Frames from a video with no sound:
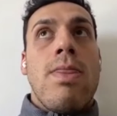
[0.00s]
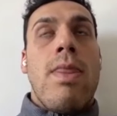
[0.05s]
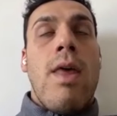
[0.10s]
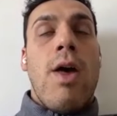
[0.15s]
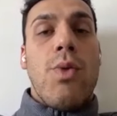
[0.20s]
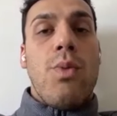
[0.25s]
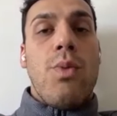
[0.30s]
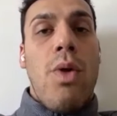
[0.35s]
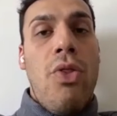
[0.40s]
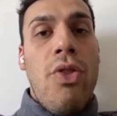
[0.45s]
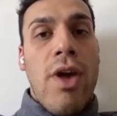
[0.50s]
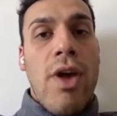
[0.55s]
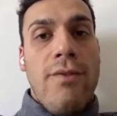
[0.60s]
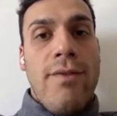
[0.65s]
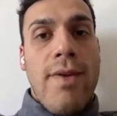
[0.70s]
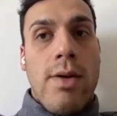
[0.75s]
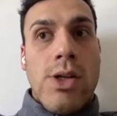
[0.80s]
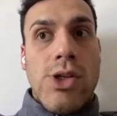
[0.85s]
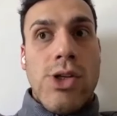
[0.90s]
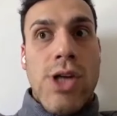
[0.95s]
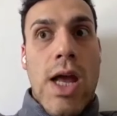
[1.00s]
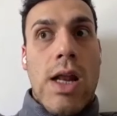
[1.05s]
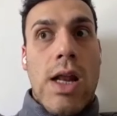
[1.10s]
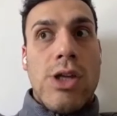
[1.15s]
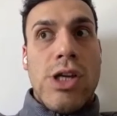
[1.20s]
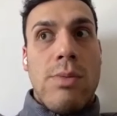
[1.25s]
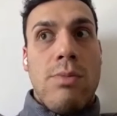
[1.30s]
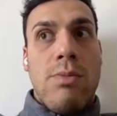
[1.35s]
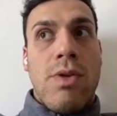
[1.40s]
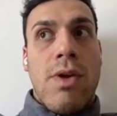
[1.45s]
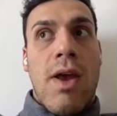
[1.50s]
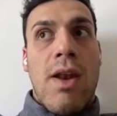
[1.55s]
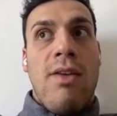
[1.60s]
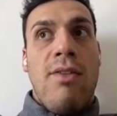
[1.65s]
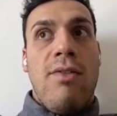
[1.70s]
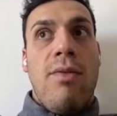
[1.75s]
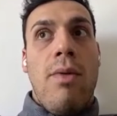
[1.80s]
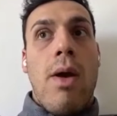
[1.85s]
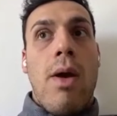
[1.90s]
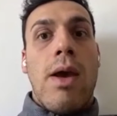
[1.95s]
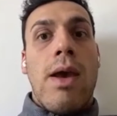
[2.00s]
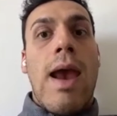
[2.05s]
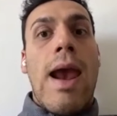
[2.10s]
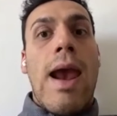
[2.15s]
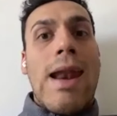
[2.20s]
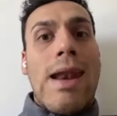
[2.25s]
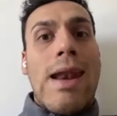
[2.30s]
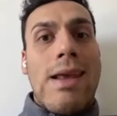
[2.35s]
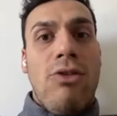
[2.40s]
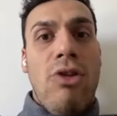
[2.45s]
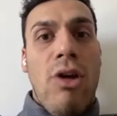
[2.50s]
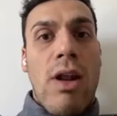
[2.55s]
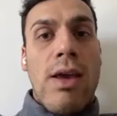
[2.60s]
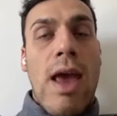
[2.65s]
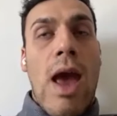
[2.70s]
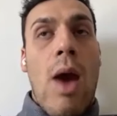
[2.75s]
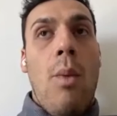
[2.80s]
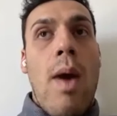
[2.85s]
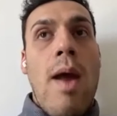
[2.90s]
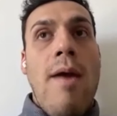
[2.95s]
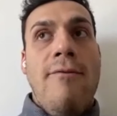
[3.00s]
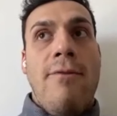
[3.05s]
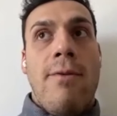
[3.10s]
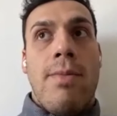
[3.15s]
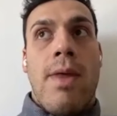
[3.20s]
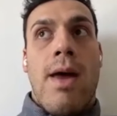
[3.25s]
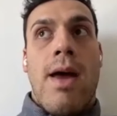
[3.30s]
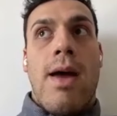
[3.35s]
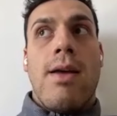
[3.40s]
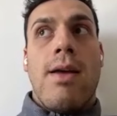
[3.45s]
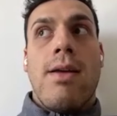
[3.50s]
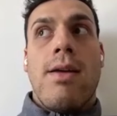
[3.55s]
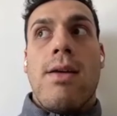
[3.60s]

That's one thing I found challenging was kind of trying to get away from that.